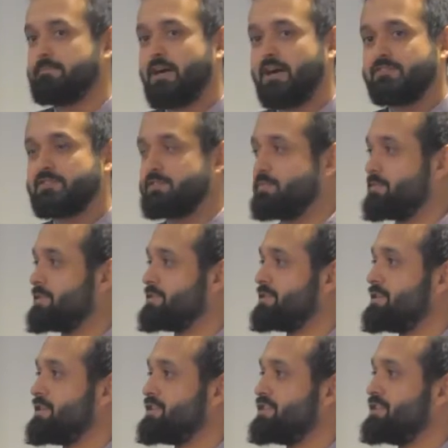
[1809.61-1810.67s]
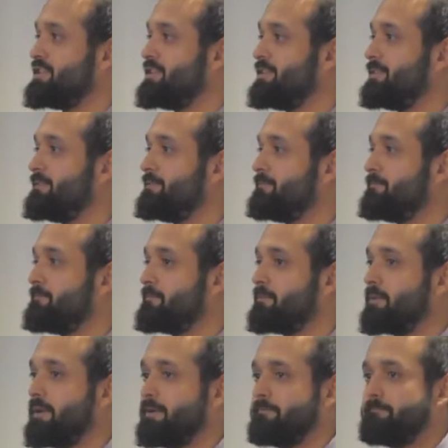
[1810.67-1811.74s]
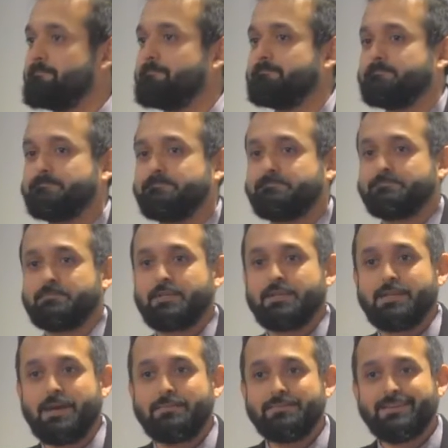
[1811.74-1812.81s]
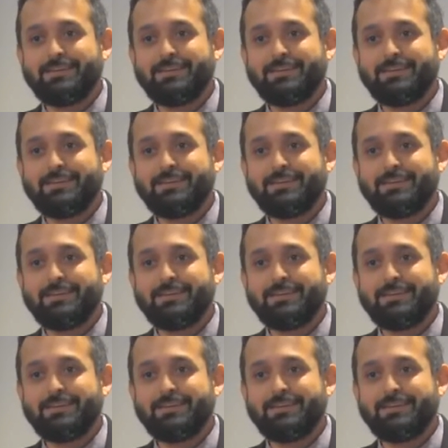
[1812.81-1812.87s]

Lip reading: after the presentation. Great. Yeah.